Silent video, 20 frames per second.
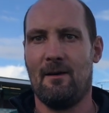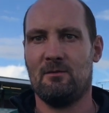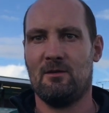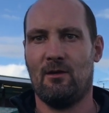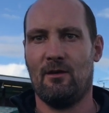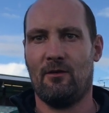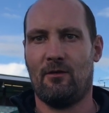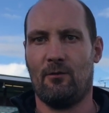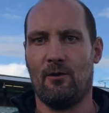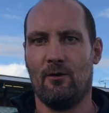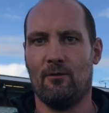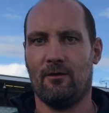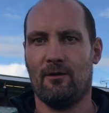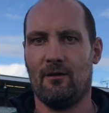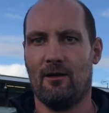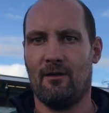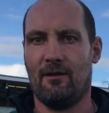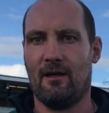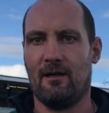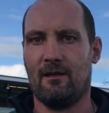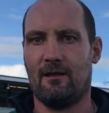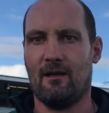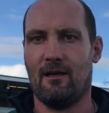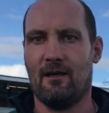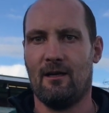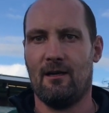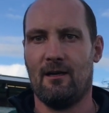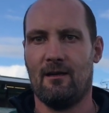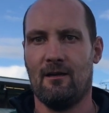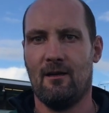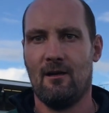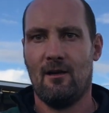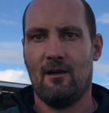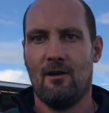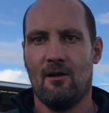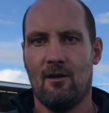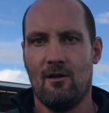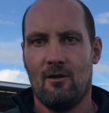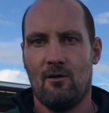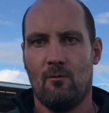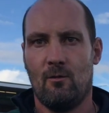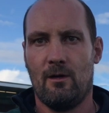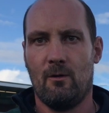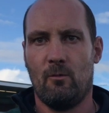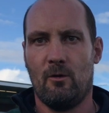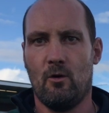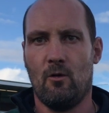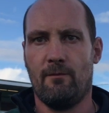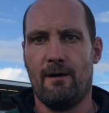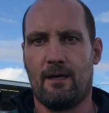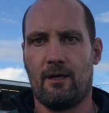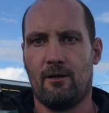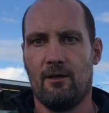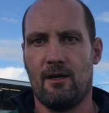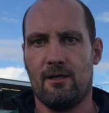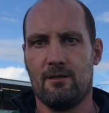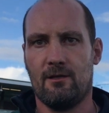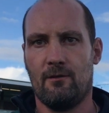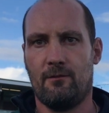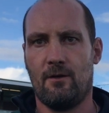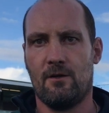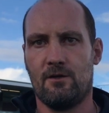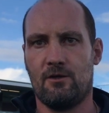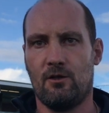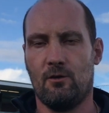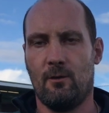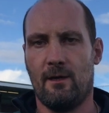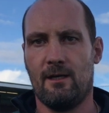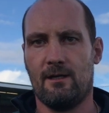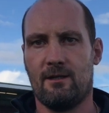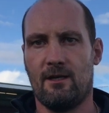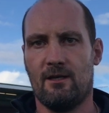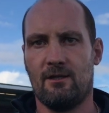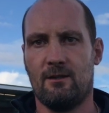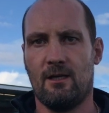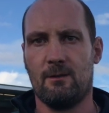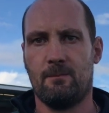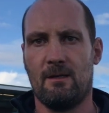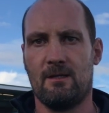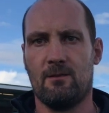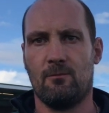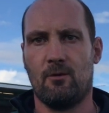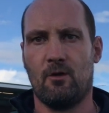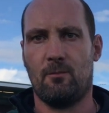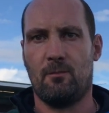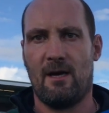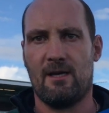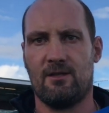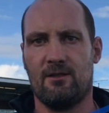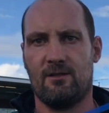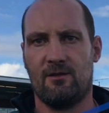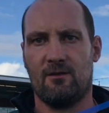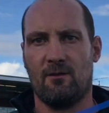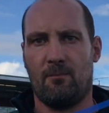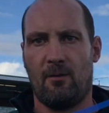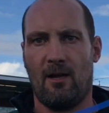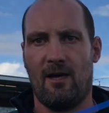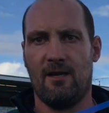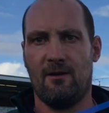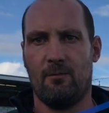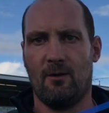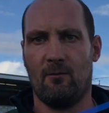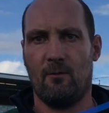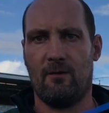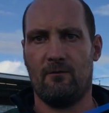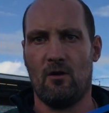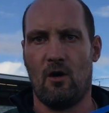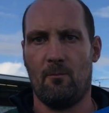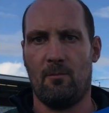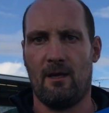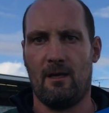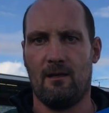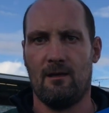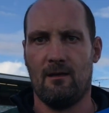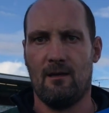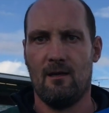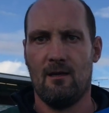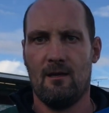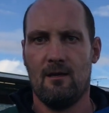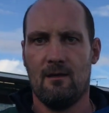Absolutely thrilled. I think. Uh, we, we all recognise in the first two weeks there's, there's been some good passages of play, but we've not been